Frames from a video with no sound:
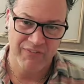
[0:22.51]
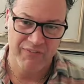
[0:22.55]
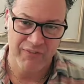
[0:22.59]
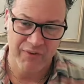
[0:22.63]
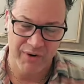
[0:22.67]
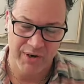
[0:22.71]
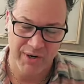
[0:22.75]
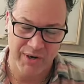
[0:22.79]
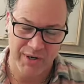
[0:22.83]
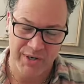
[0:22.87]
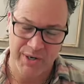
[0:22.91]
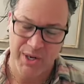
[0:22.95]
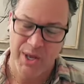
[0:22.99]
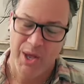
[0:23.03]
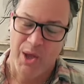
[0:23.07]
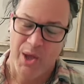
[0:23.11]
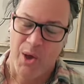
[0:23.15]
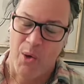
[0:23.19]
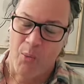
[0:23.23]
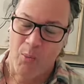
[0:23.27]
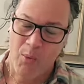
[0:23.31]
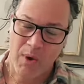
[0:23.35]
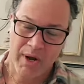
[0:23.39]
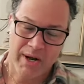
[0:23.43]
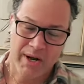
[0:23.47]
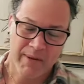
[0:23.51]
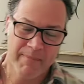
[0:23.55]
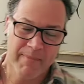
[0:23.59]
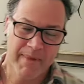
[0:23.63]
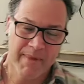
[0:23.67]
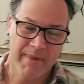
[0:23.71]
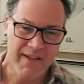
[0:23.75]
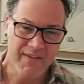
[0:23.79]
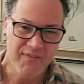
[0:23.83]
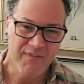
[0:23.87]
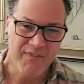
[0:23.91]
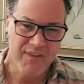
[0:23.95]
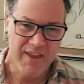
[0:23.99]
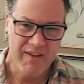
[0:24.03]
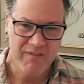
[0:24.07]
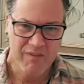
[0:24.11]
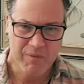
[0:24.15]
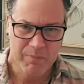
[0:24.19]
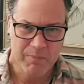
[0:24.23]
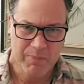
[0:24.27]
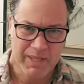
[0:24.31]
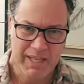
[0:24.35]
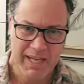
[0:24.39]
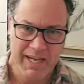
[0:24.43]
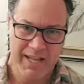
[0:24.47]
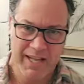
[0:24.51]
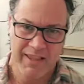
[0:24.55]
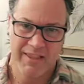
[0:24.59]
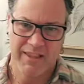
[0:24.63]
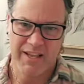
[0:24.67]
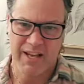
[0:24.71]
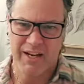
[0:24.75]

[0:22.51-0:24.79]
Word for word: fig, one of my favorite plants.